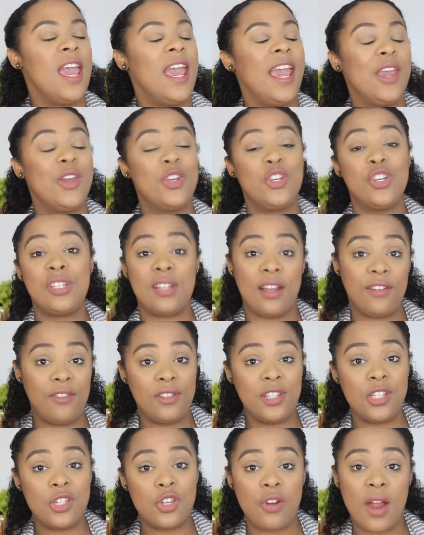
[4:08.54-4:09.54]
You should
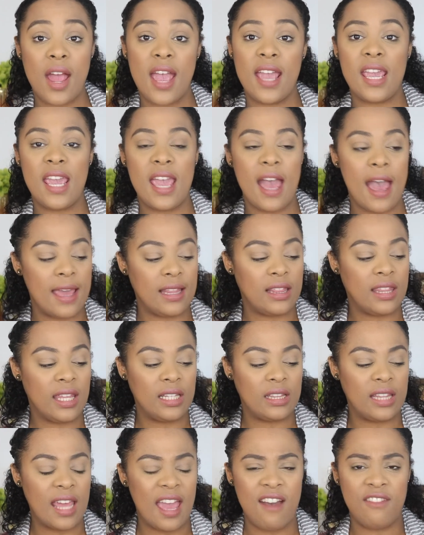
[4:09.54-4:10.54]
definitely try it. I
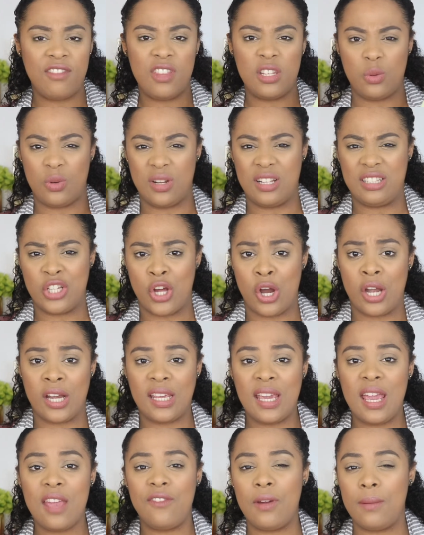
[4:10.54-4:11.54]
think they have this one at
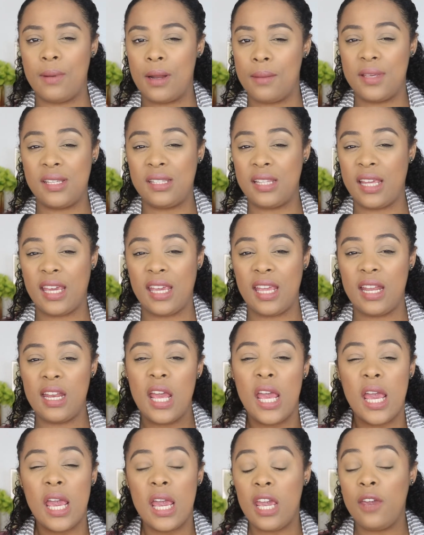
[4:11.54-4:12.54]
Target if I'm not mistaken.
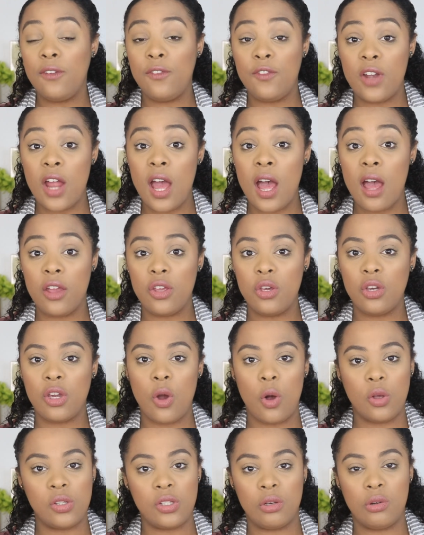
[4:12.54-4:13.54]
If not, you
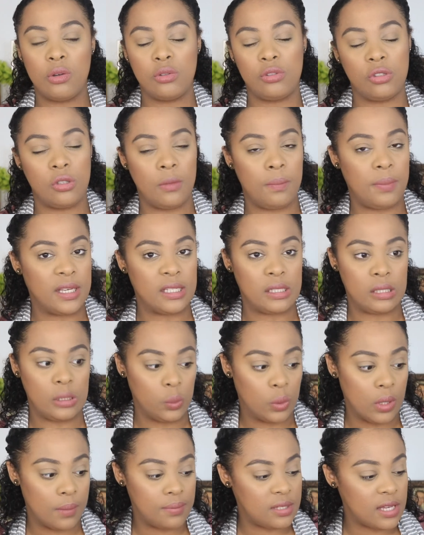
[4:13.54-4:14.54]
can also go to the Pixi
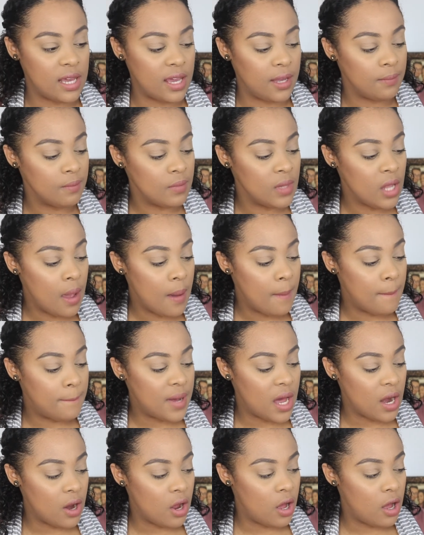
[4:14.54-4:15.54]
website
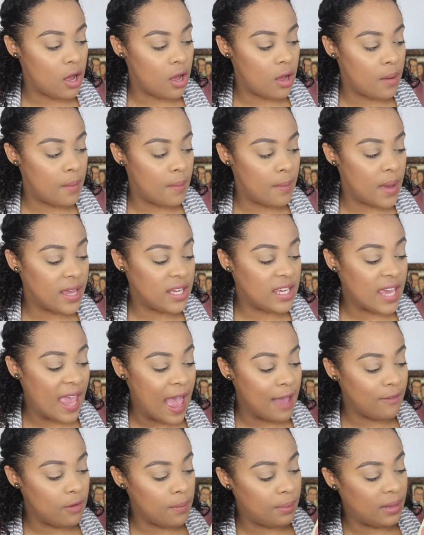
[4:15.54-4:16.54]
but um,
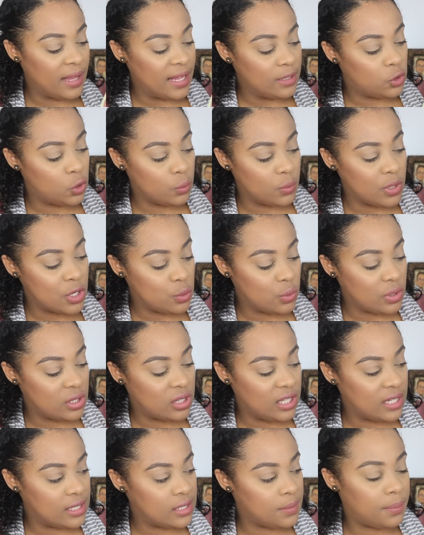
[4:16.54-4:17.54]
yeah, haven't played too much with
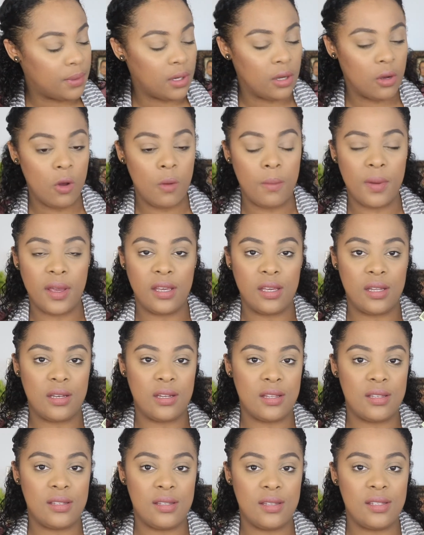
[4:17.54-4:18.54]
these, but oh my
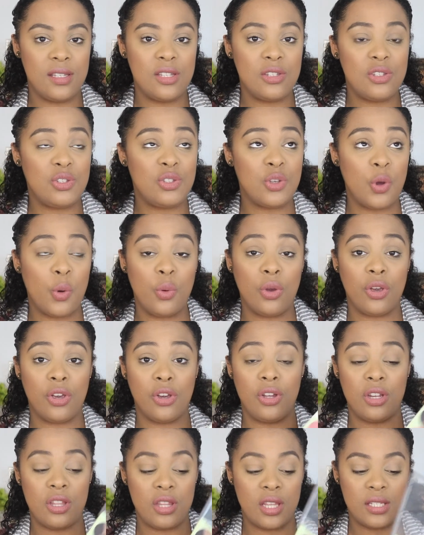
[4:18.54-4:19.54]
goodness, this is so
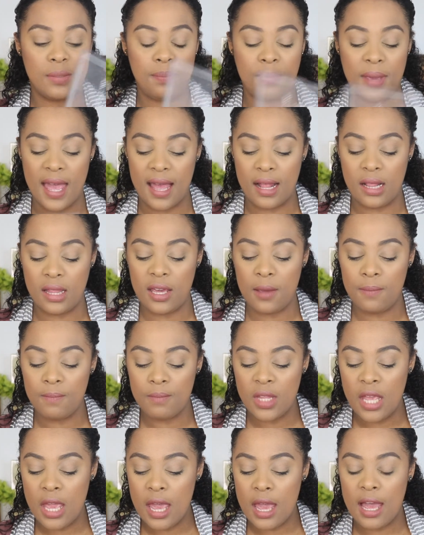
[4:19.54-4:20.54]
good. This
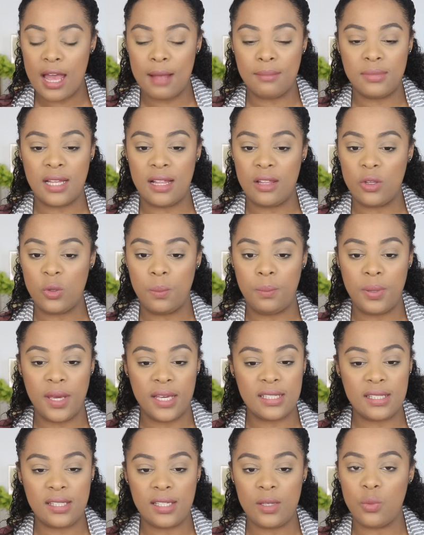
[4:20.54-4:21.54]
palette, I'm telling you,
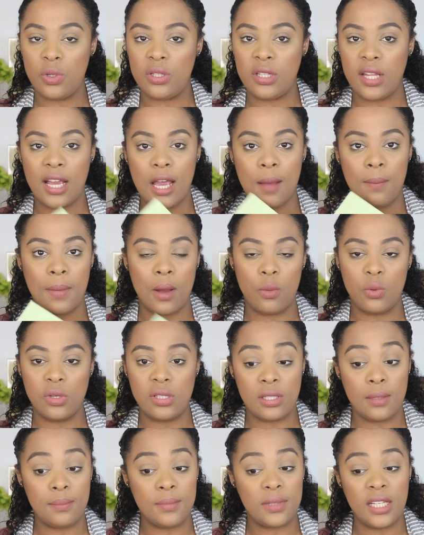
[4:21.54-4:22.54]
Pixi, when they come out with
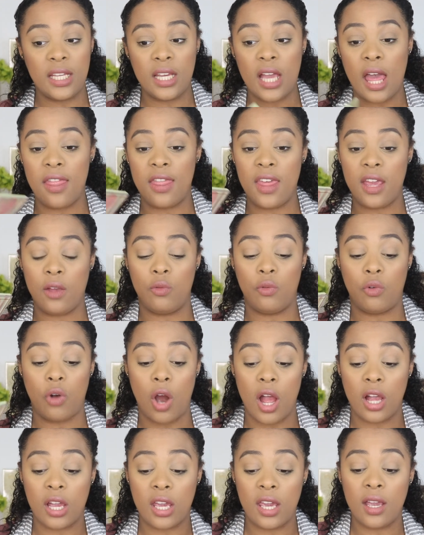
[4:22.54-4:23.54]
something, uh, they
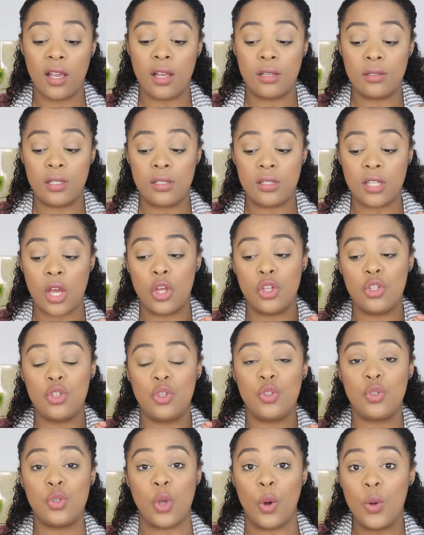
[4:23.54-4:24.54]
rock it because it's
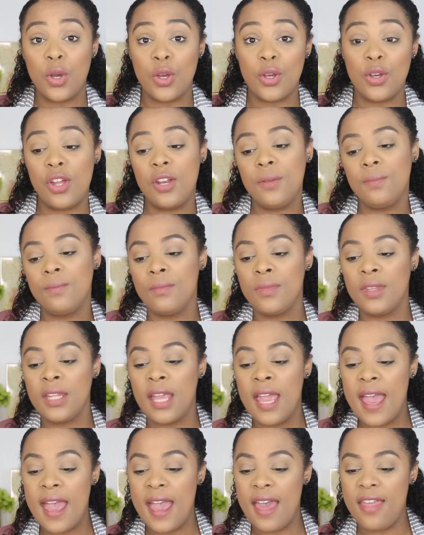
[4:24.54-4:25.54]
so good.
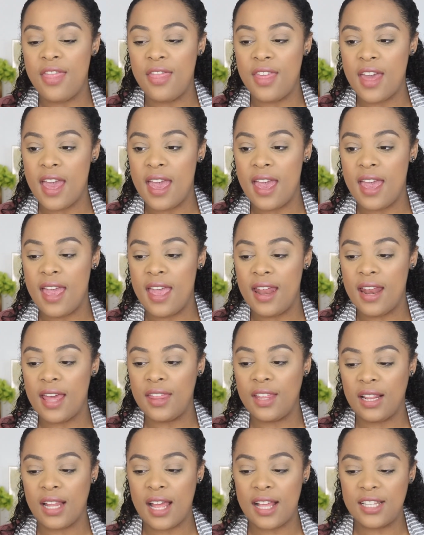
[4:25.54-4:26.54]
And then
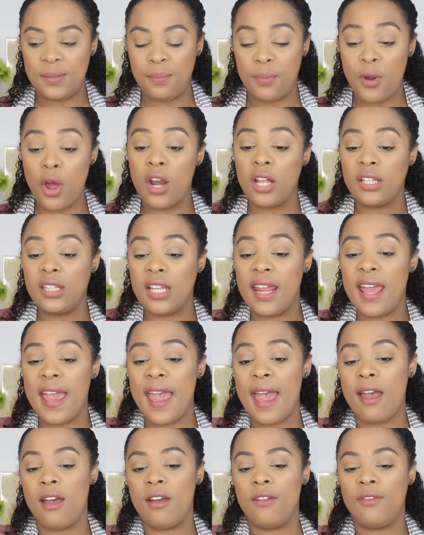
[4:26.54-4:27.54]
the last product that I
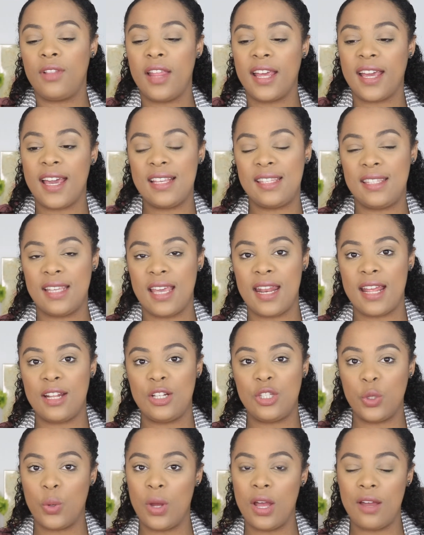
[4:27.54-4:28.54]
have, like I said,
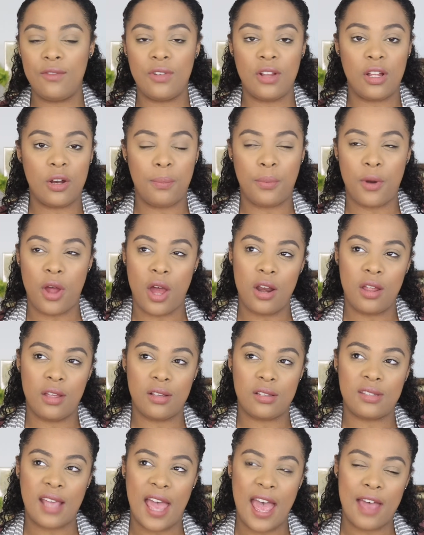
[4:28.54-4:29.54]
I don't have a lot of
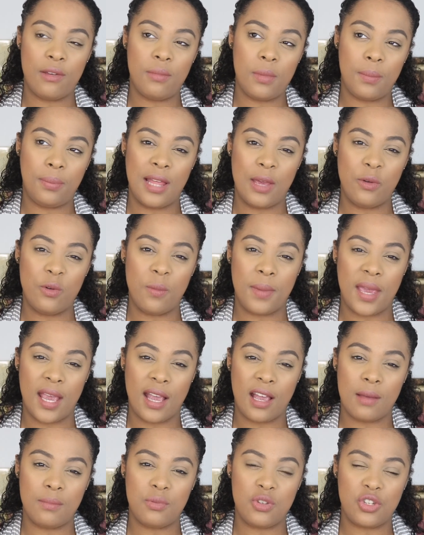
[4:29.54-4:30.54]
products. I haven't played with
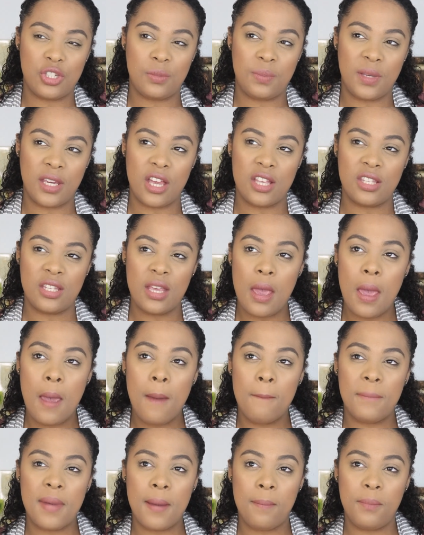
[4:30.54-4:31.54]
makeup just because
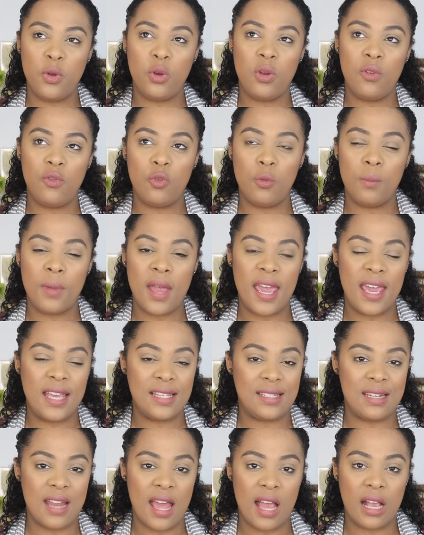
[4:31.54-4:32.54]
my beauty room
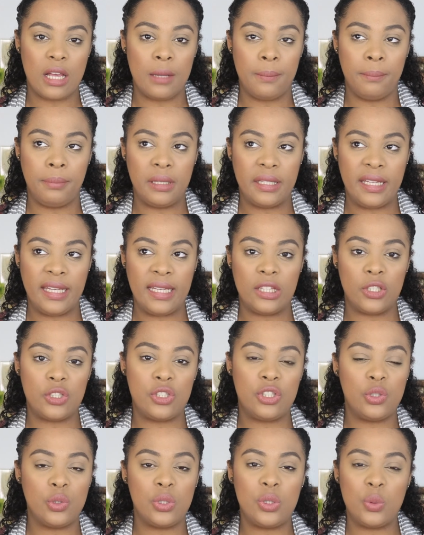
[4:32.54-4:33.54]
is not complete. They're
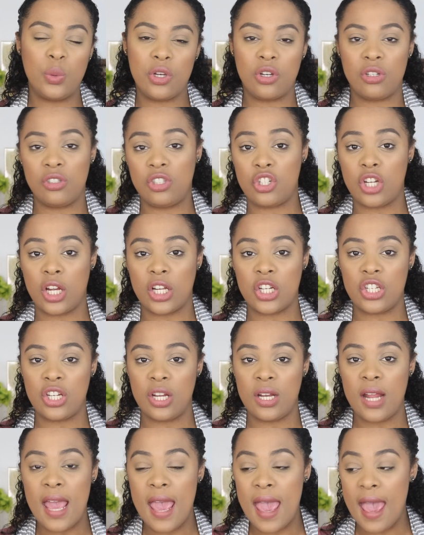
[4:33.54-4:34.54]
still doing
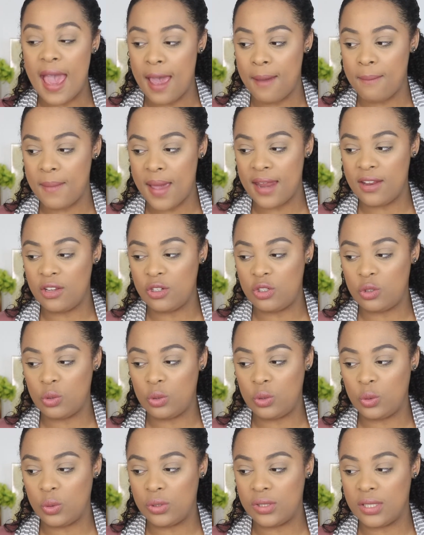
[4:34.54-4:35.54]
construction. I managed to
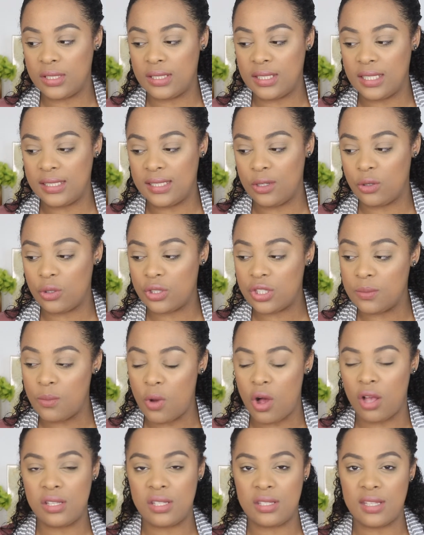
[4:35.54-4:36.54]
do this, this little
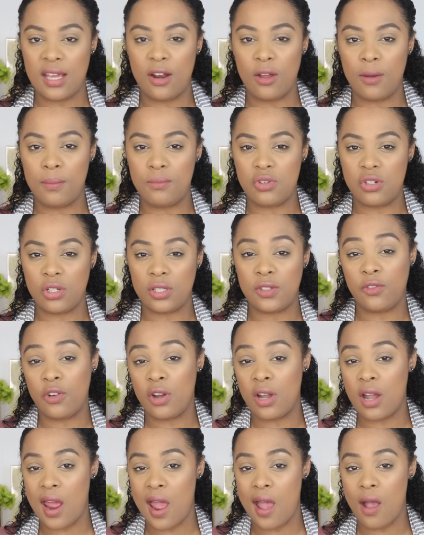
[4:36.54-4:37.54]
small setup just
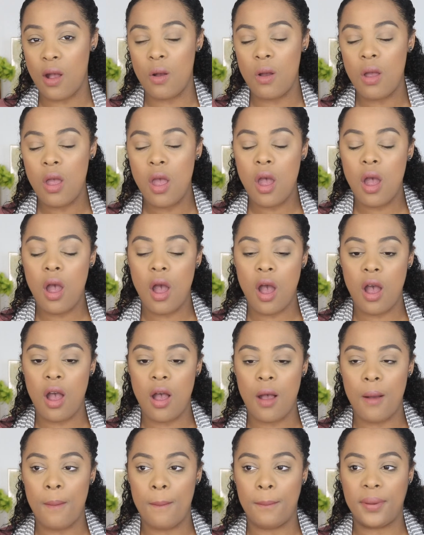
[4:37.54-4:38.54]
for now.
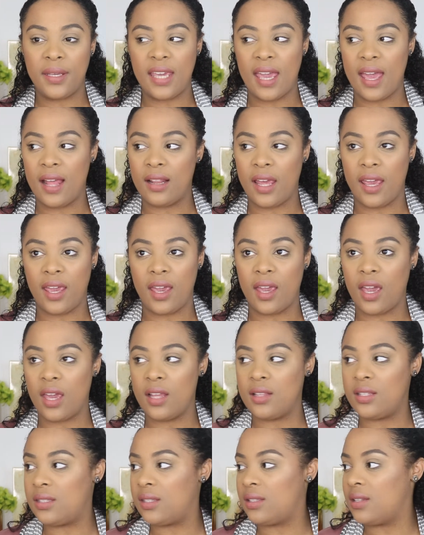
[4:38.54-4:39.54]
Um, but yeah, like
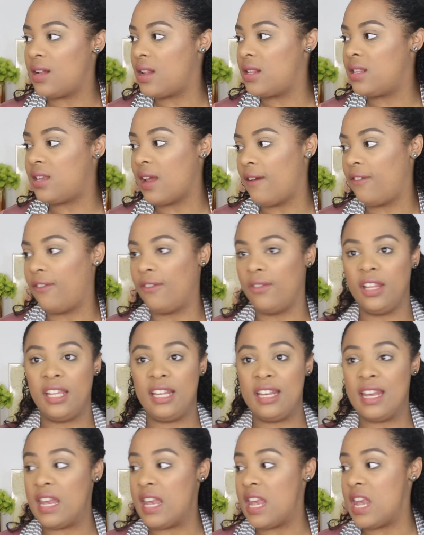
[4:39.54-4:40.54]
it's
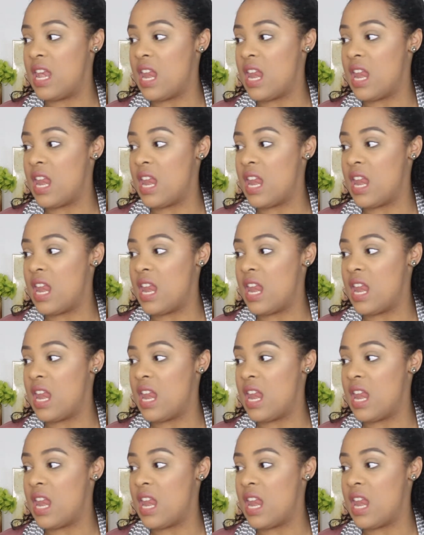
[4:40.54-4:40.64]
definitely